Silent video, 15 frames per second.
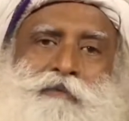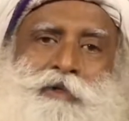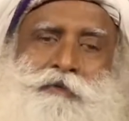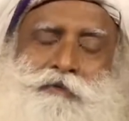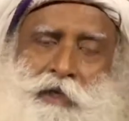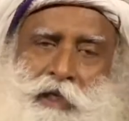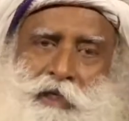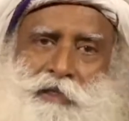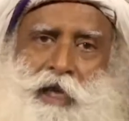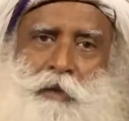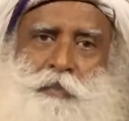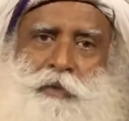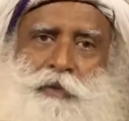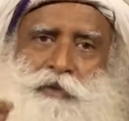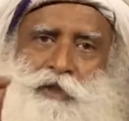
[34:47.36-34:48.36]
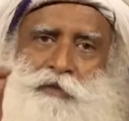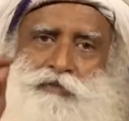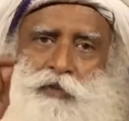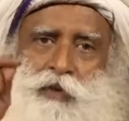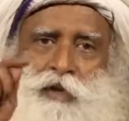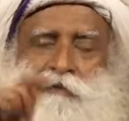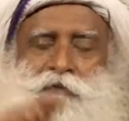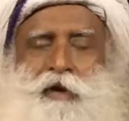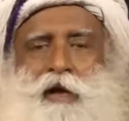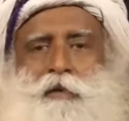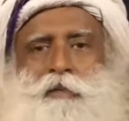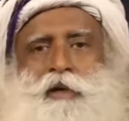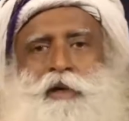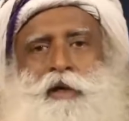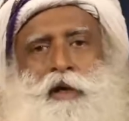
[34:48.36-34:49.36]
See, for example, if you are a
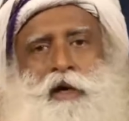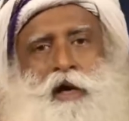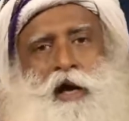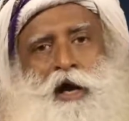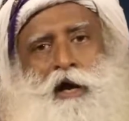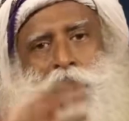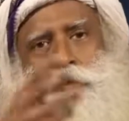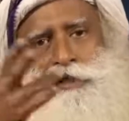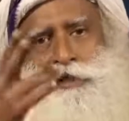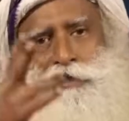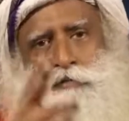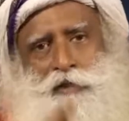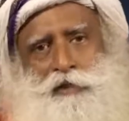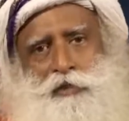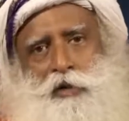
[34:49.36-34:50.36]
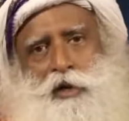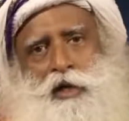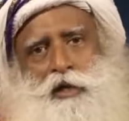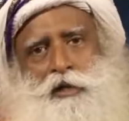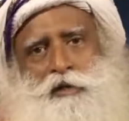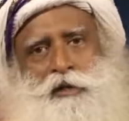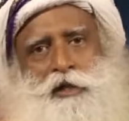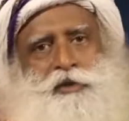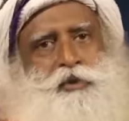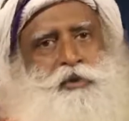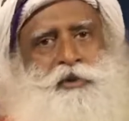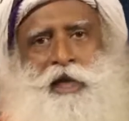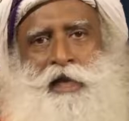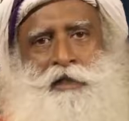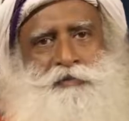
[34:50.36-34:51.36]
farmer, how much ever you earn, there's no
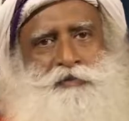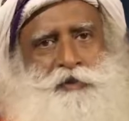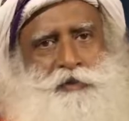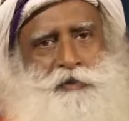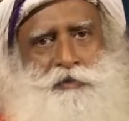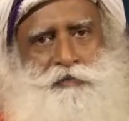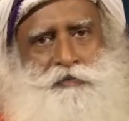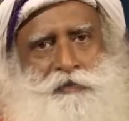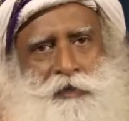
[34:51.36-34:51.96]
tax for you.